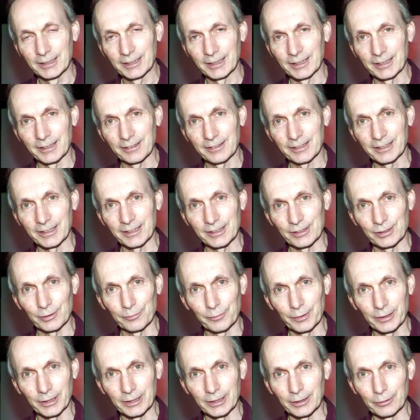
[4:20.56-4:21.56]
I think it's a
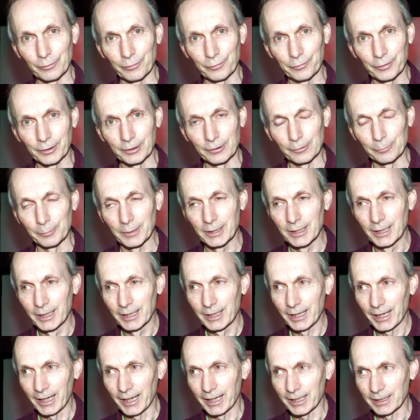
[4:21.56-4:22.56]
very good film,
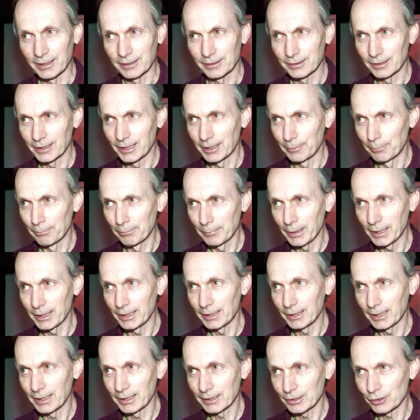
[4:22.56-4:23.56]
and it
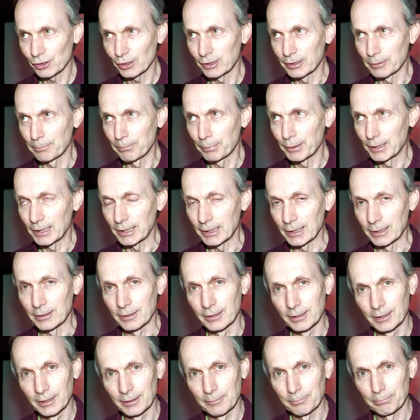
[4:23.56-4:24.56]
may actually be
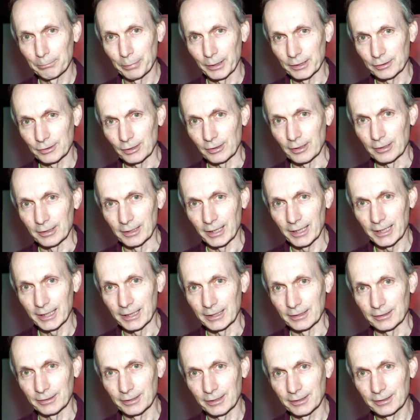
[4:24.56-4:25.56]
better than
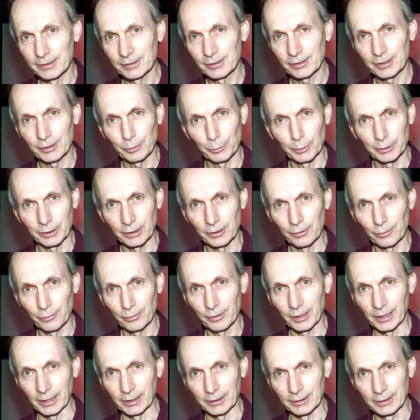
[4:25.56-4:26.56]
Heat. See what you
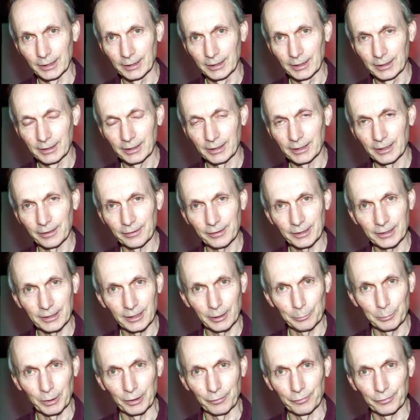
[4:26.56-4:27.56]
think. I think I
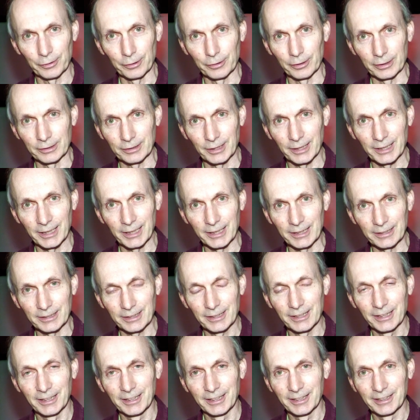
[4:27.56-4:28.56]
prefer it to Heat.
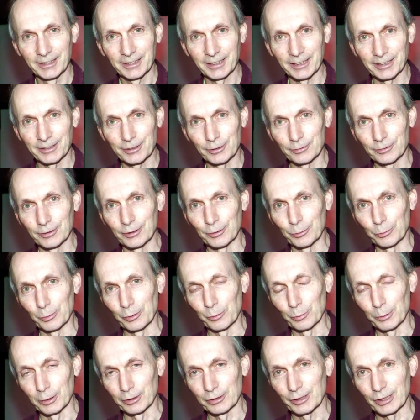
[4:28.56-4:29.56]
I could do
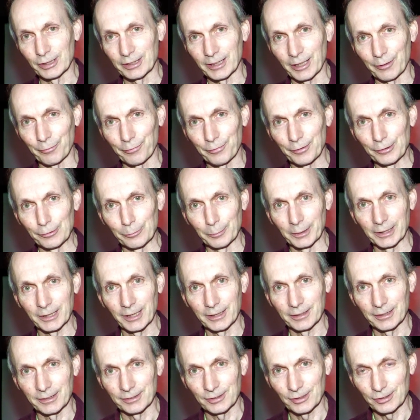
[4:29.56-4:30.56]
with watching that film
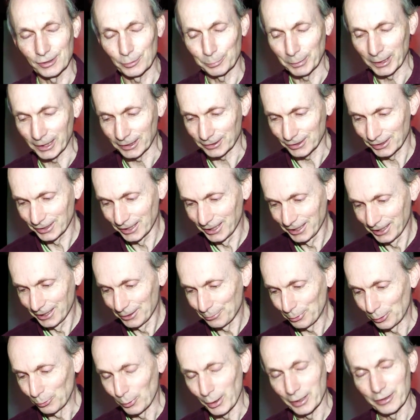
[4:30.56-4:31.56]
again, I suspect,
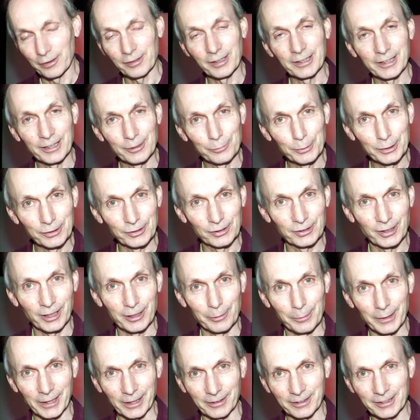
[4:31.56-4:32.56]
but one thing I will say
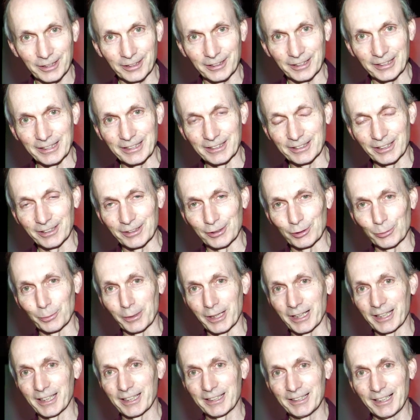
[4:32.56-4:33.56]
about Carlito's
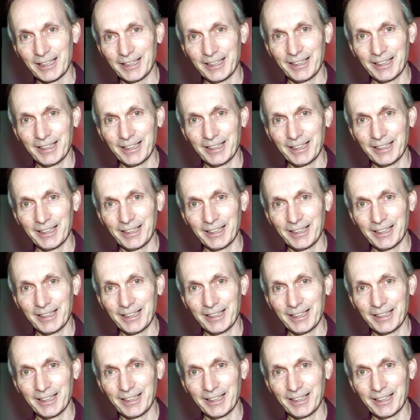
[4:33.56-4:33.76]
Way,